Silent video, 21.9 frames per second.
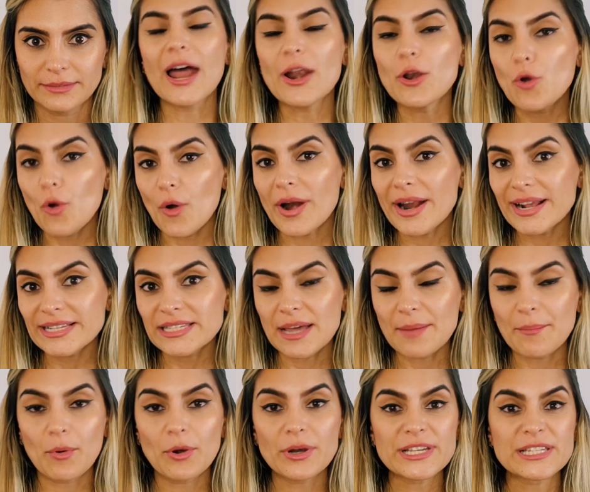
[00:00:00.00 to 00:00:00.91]
Another
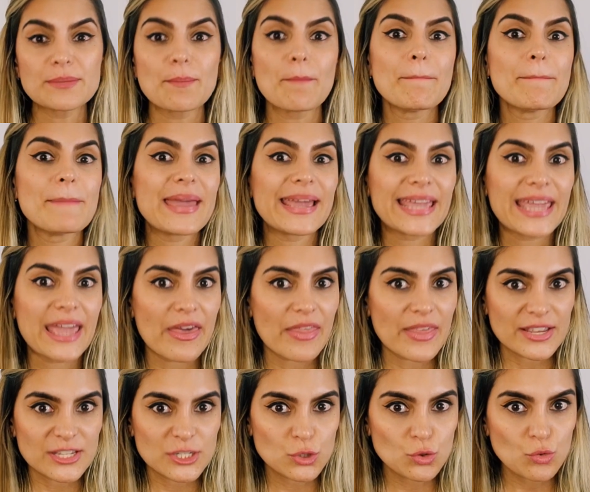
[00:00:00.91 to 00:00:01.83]
example is me
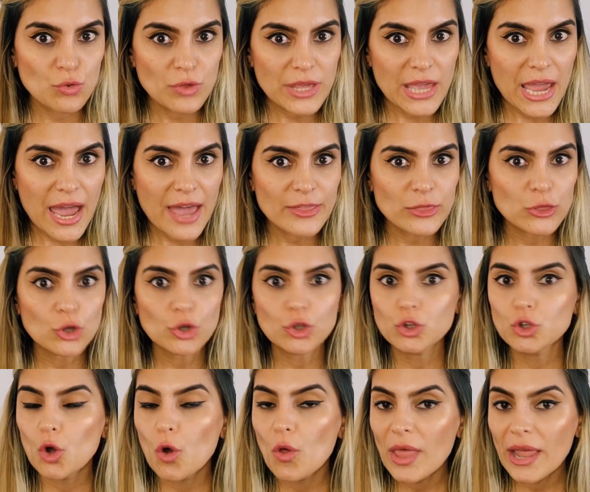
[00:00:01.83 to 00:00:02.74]
quedé
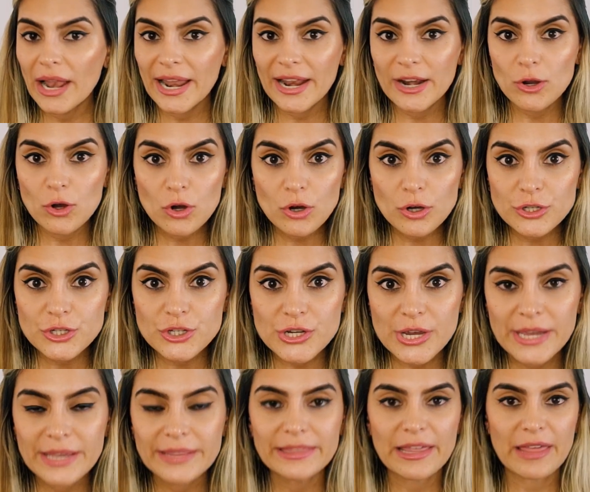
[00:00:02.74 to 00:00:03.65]
estudiando toda la
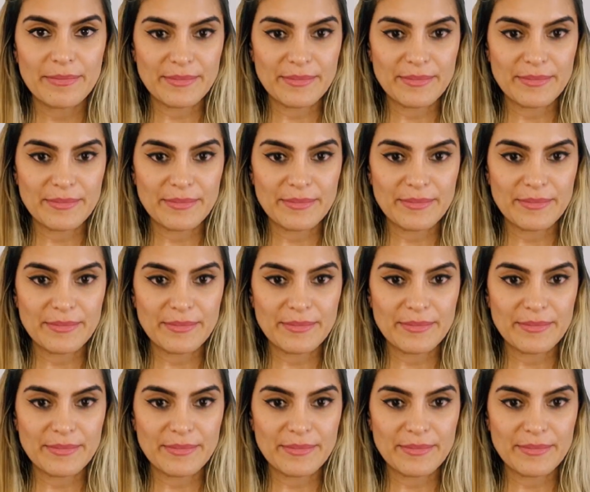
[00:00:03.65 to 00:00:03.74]
noche.